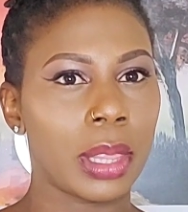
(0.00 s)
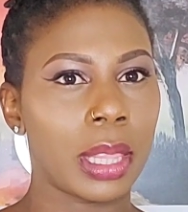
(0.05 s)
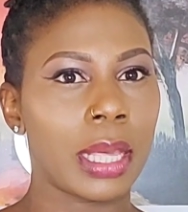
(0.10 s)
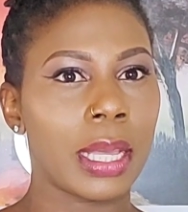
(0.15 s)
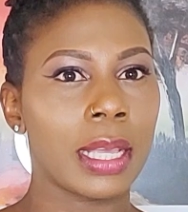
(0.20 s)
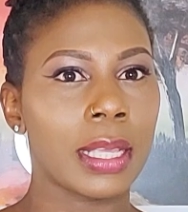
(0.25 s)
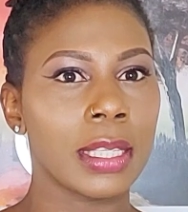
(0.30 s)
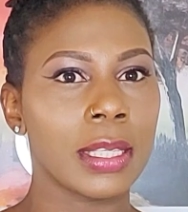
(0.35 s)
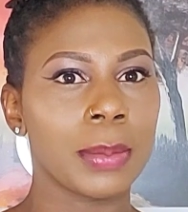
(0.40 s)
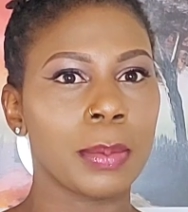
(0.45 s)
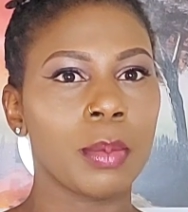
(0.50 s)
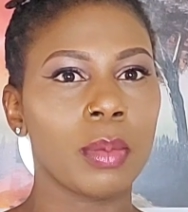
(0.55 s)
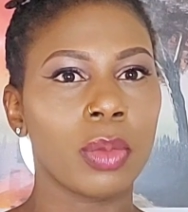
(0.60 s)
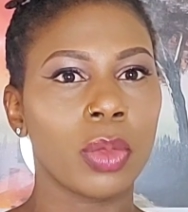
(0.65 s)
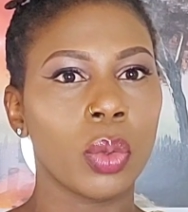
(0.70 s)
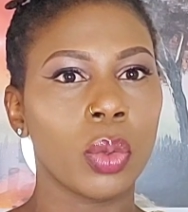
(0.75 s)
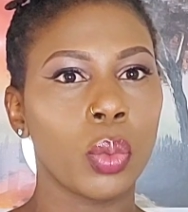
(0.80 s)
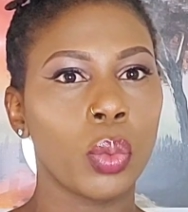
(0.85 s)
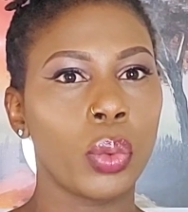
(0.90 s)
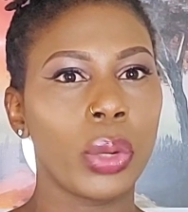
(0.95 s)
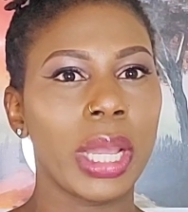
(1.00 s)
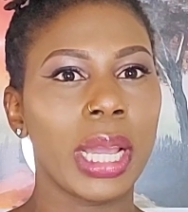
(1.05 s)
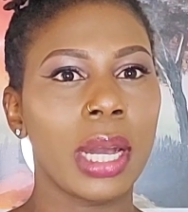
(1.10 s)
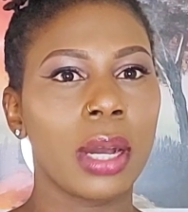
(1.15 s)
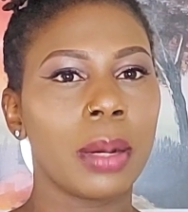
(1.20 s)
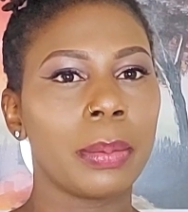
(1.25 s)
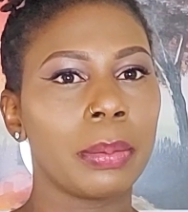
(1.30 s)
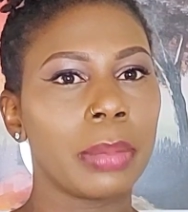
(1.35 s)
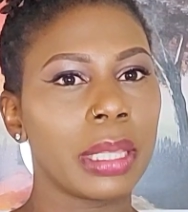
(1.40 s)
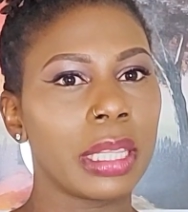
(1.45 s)
this were
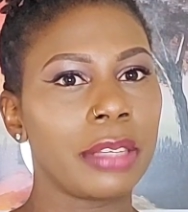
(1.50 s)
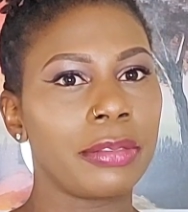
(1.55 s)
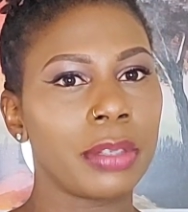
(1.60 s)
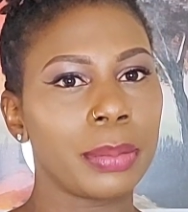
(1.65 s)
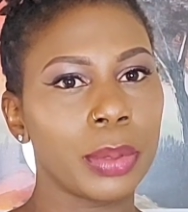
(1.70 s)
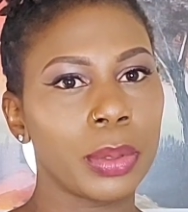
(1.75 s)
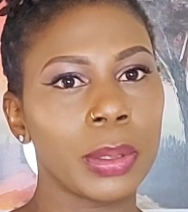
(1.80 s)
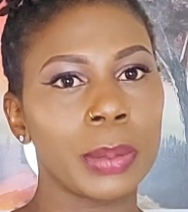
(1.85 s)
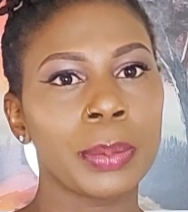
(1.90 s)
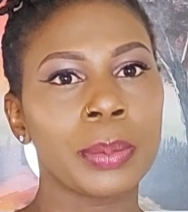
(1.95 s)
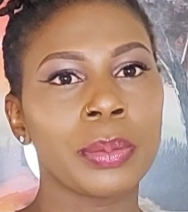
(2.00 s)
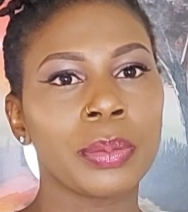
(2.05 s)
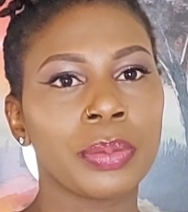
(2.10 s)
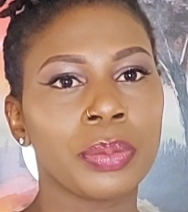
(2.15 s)
unbelievable.